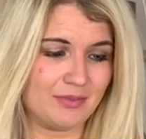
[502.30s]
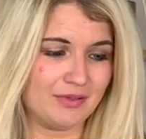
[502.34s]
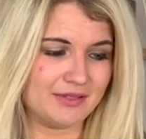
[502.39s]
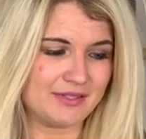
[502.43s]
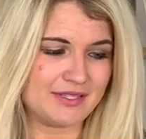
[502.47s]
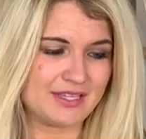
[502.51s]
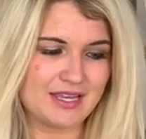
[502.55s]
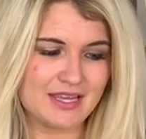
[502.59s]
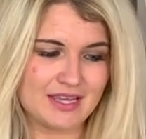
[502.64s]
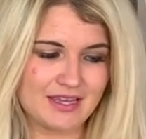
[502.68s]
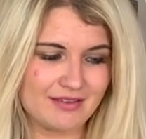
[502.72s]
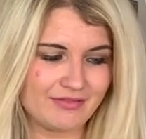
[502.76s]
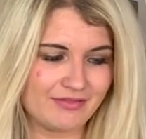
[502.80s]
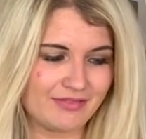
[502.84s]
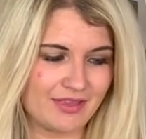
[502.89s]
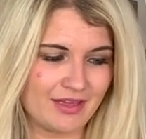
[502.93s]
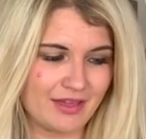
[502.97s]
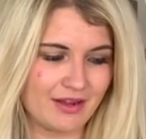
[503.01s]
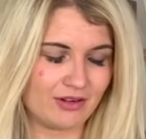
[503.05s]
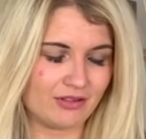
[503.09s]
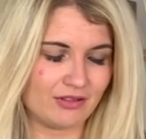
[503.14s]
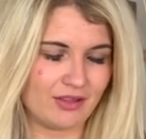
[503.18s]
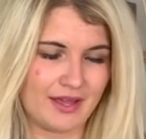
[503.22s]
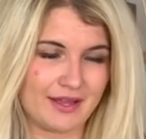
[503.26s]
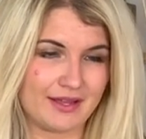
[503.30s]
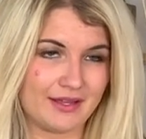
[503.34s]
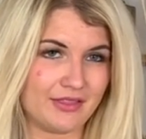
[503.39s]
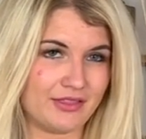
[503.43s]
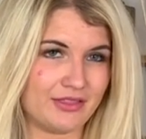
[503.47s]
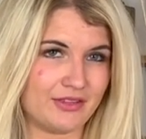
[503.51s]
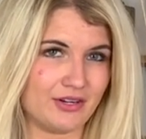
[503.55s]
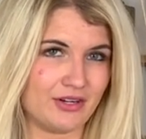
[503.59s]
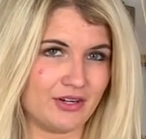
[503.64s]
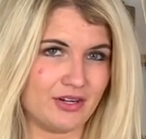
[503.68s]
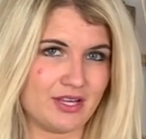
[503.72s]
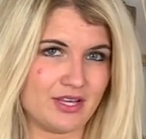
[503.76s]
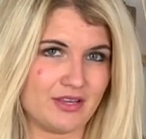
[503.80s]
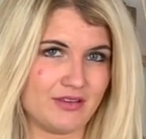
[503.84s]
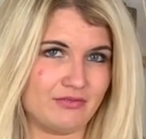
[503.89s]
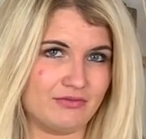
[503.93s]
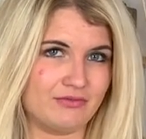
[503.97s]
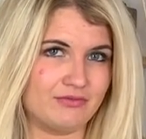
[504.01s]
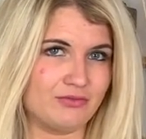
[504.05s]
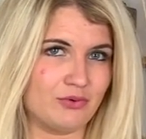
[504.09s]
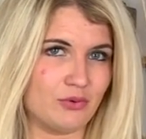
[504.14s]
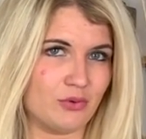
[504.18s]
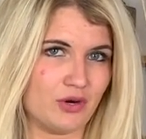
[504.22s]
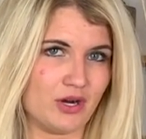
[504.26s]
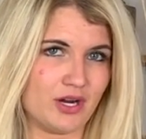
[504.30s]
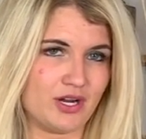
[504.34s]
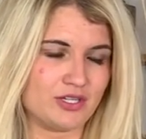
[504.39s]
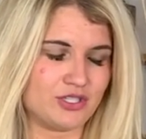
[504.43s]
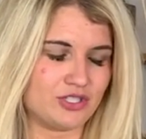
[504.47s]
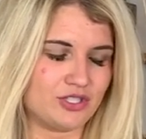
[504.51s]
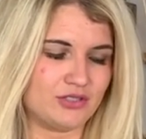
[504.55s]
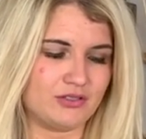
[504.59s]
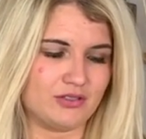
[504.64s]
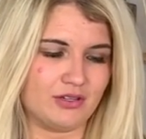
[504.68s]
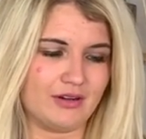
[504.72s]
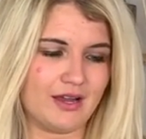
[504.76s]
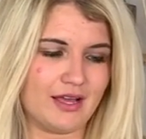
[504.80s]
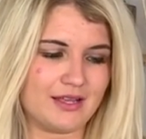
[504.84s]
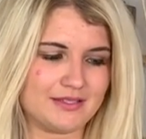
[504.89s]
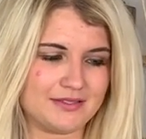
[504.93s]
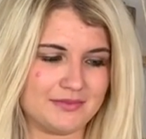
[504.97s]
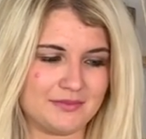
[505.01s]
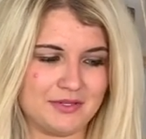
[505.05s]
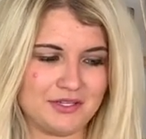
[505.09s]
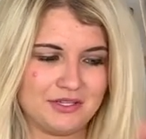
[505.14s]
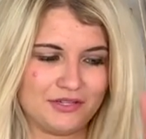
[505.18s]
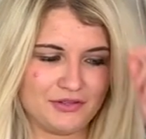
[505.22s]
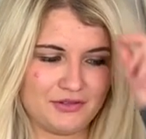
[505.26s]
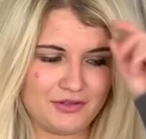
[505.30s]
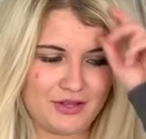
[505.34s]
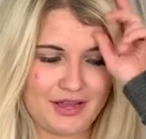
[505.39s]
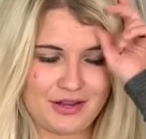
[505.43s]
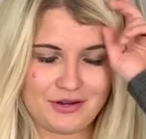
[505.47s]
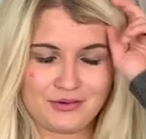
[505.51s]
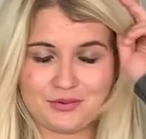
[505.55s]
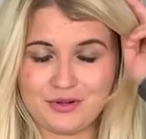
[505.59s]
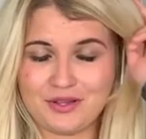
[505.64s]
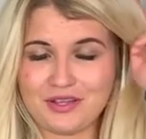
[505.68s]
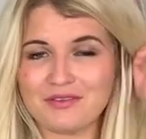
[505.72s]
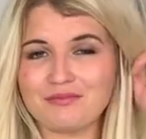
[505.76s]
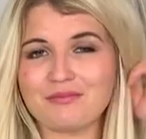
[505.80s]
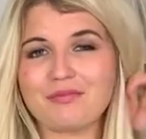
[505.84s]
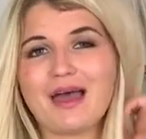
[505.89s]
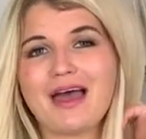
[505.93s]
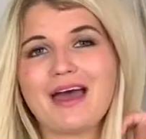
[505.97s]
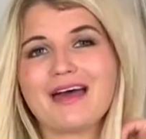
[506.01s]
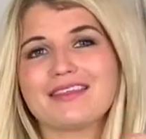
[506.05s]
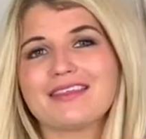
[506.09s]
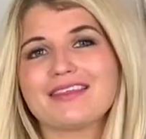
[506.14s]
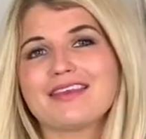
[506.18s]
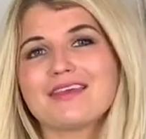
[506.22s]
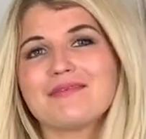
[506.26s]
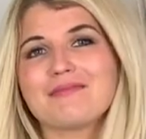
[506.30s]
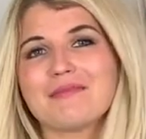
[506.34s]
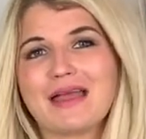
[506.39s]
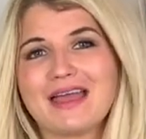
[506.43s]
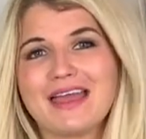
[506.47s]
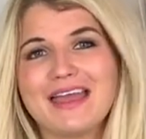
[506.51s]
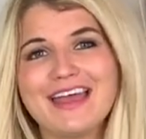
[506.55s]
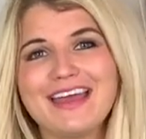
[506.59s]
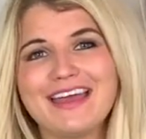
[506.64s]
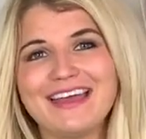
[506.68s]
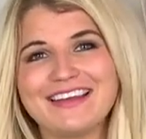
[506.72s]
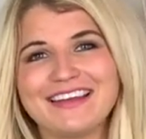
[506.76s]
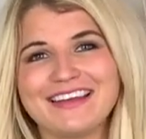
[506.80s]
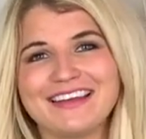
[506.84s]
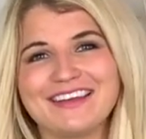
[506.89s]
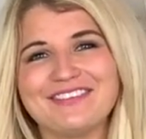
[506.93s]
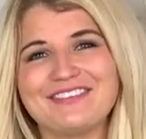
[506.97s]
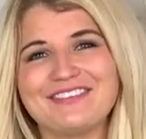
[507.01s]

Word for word: I believe they are like 34-ish. Don't ask me to do that quick of math in my head,